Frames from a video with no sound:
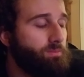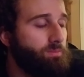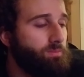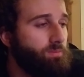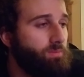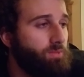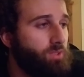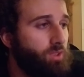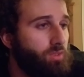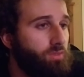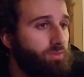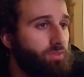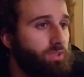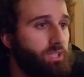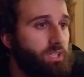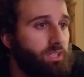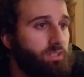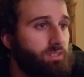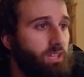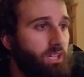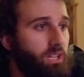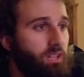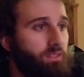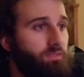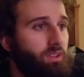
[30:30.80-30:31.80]
feel free to
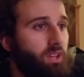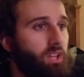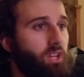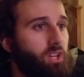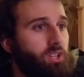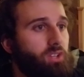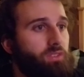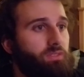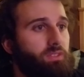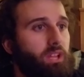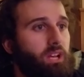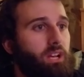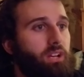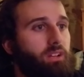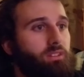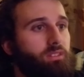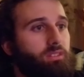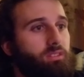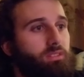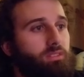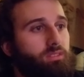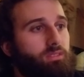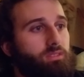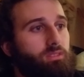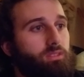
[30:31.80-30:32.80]
take advantage of that.
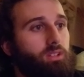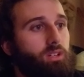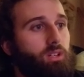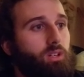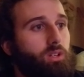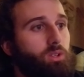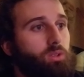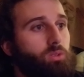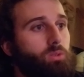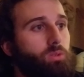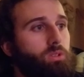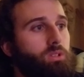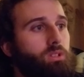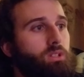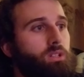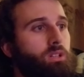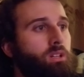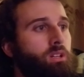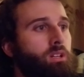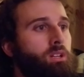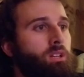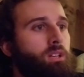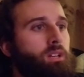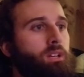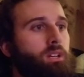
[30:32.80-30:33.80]
So
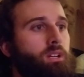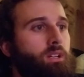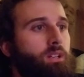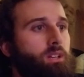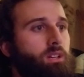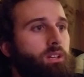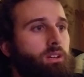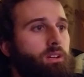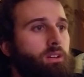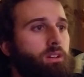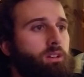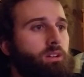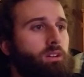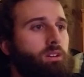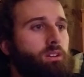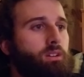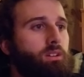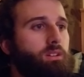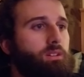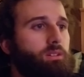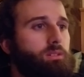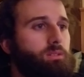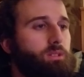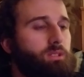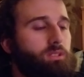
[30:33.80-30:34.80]

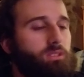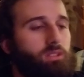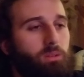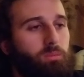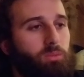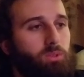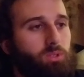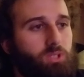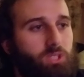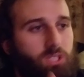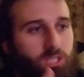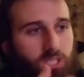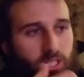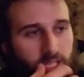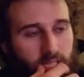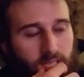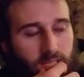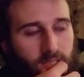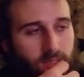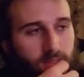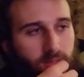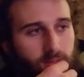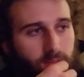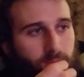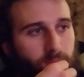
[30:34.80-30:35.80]
let me double
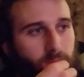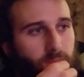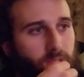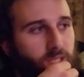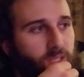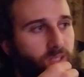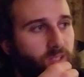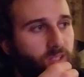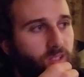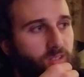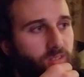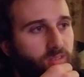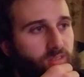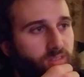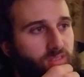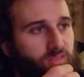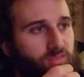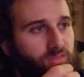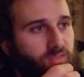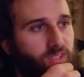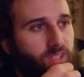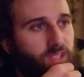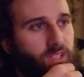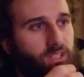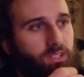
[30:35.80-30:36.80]
check through my notes
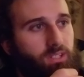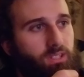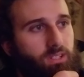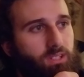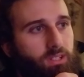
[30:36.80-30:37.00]
if I